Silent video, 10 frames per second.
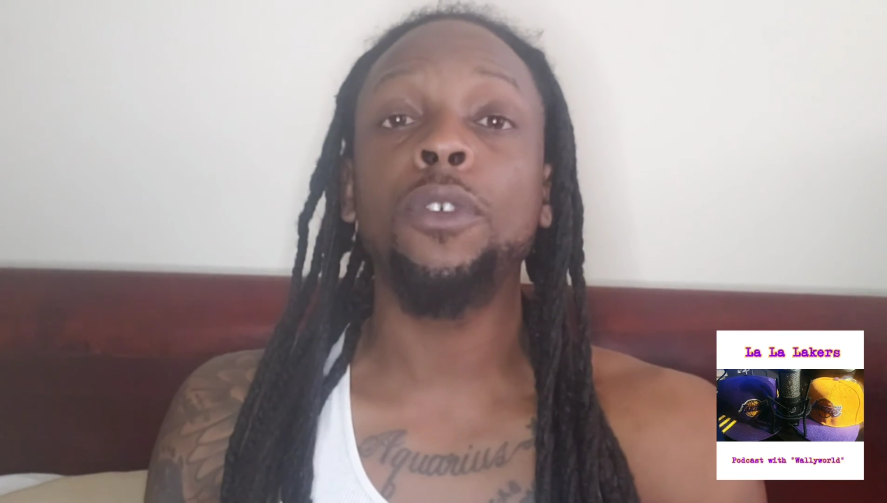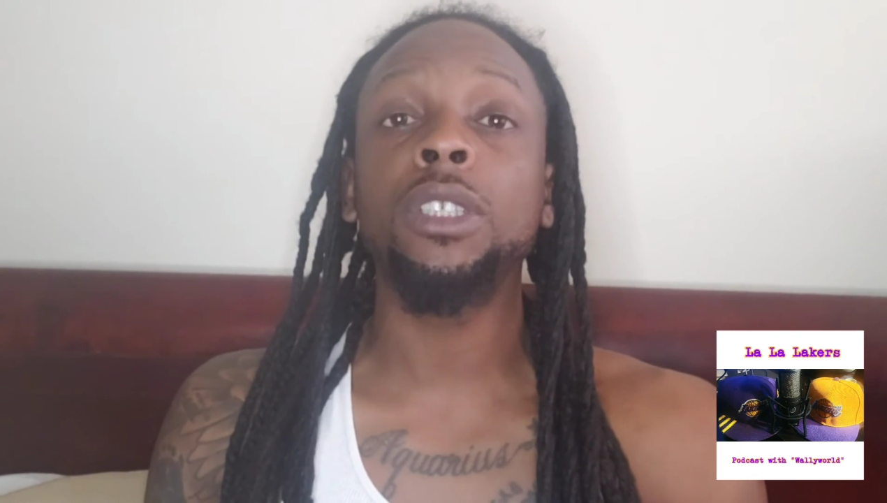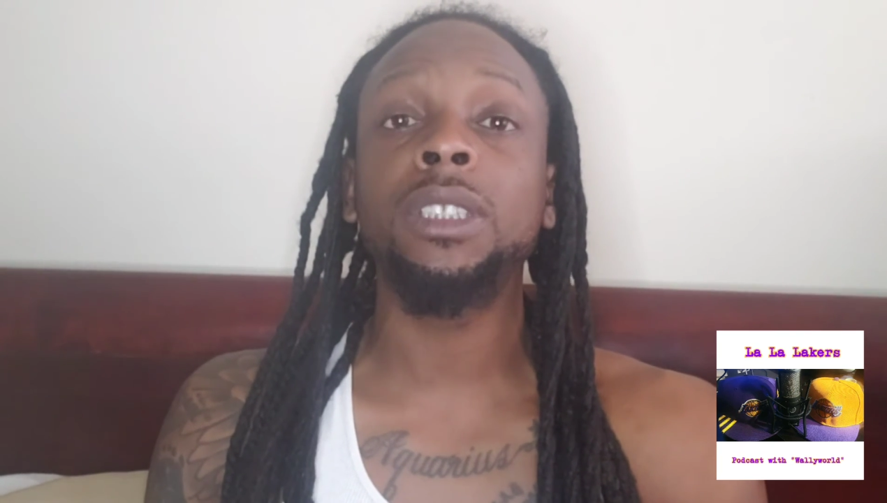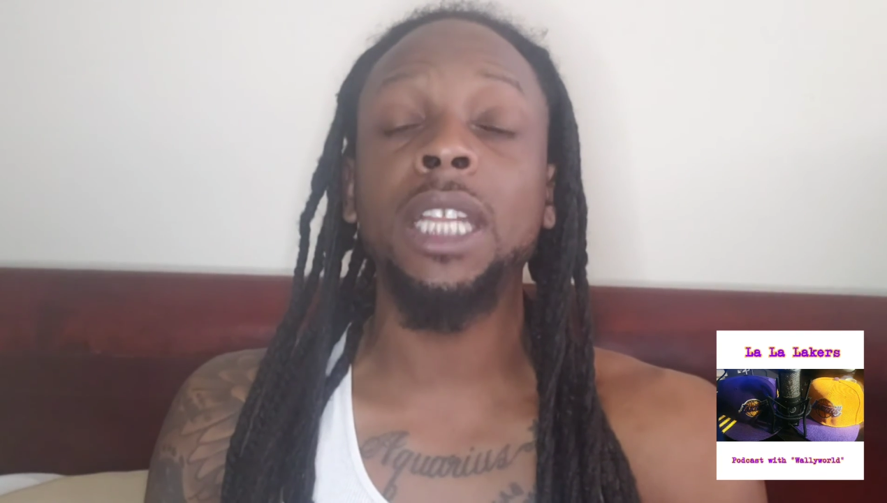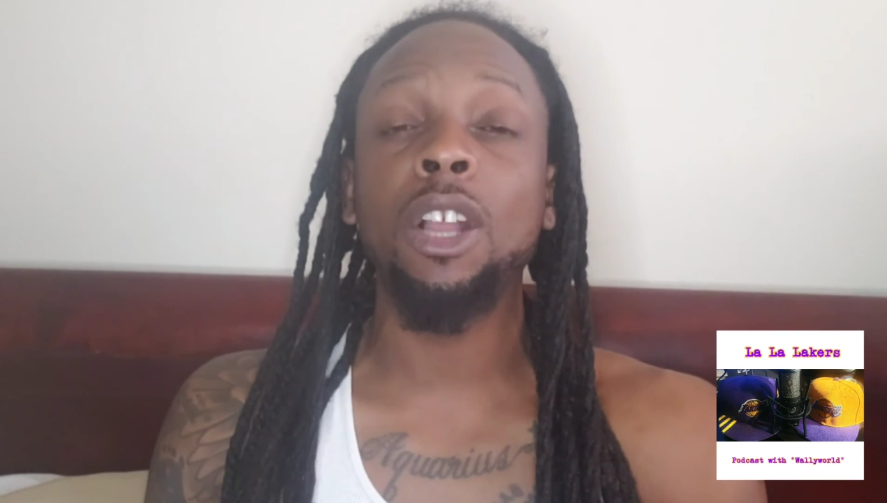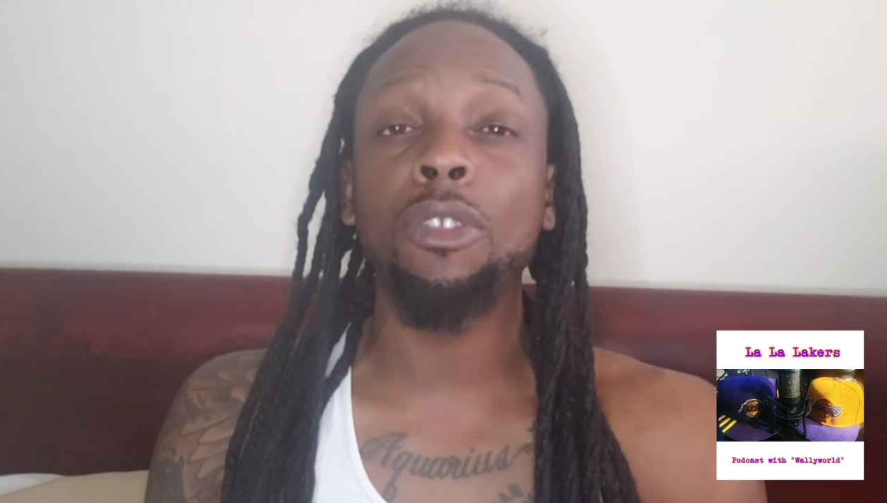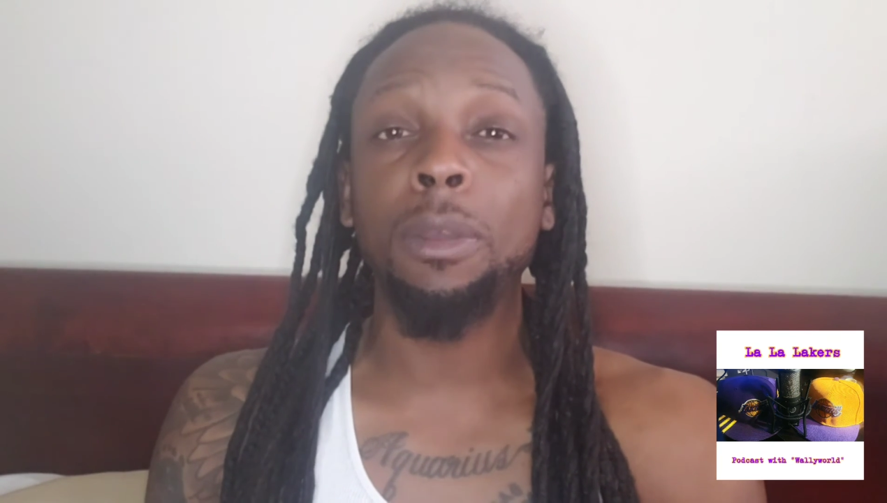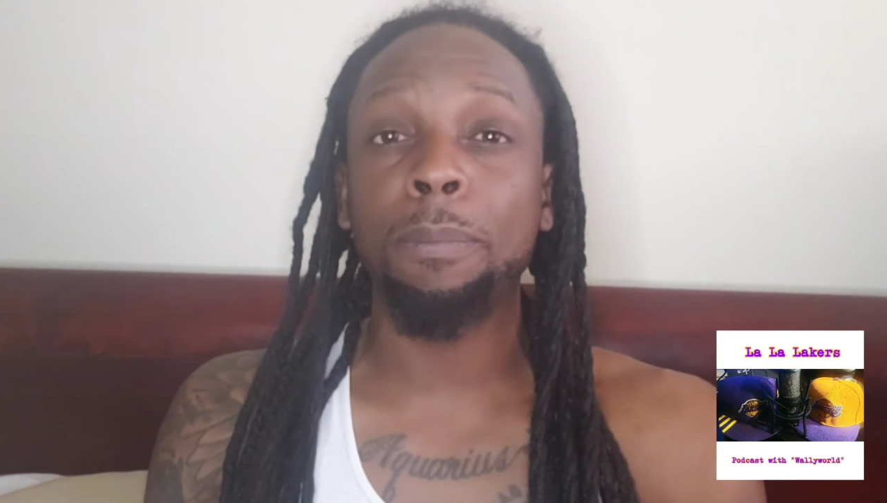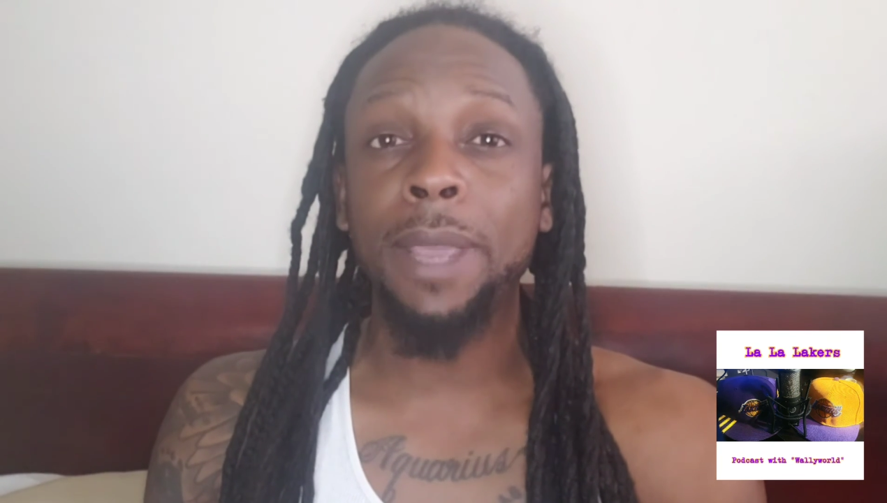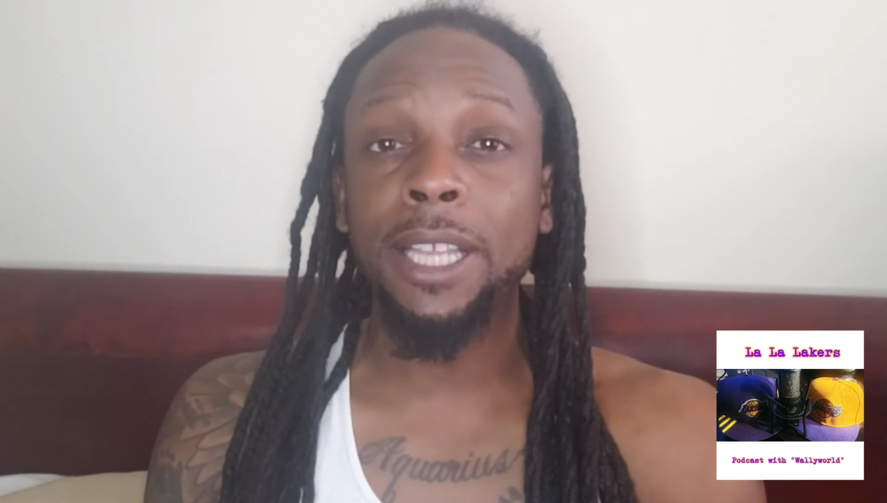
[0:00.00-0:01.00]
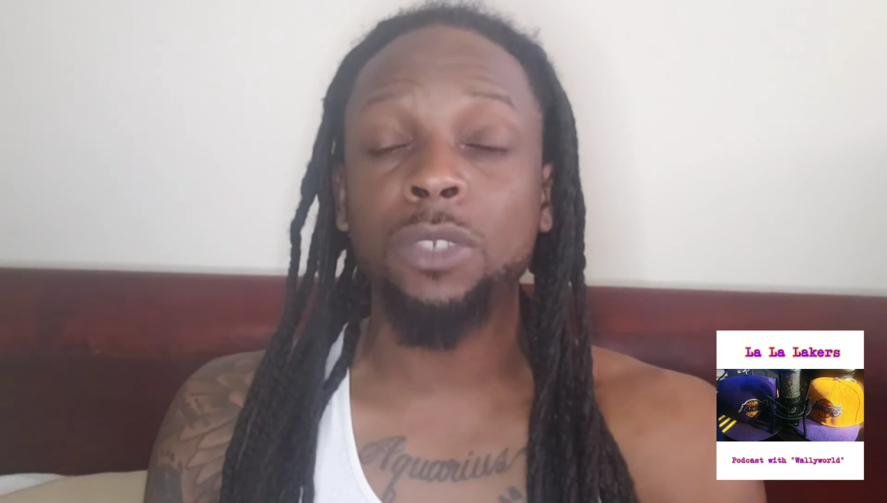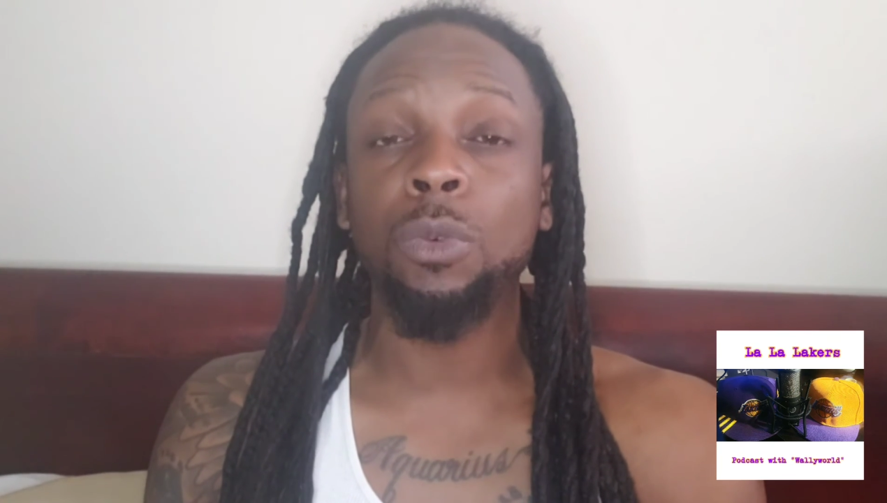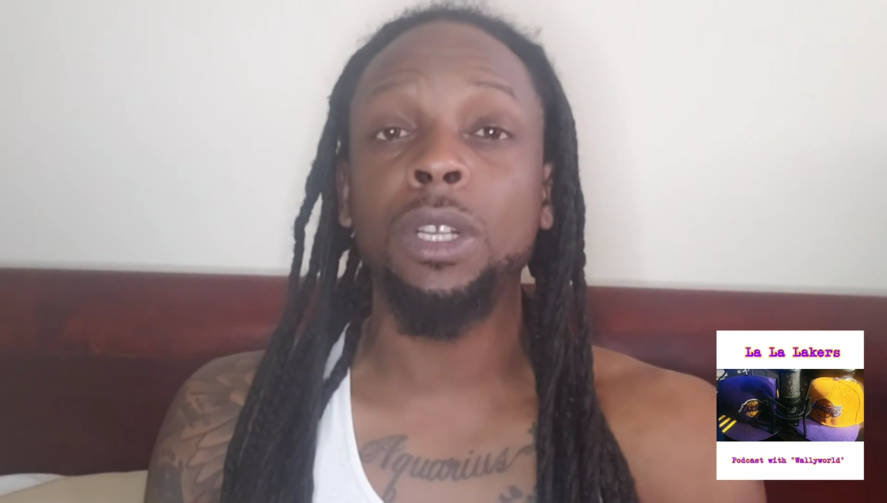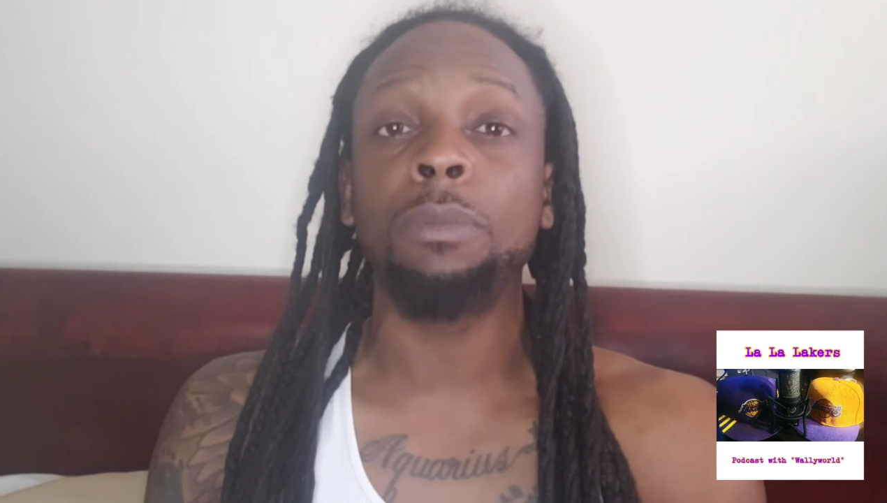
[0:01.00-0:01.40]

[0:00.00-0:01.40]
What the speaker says: if you're sitting on the bench with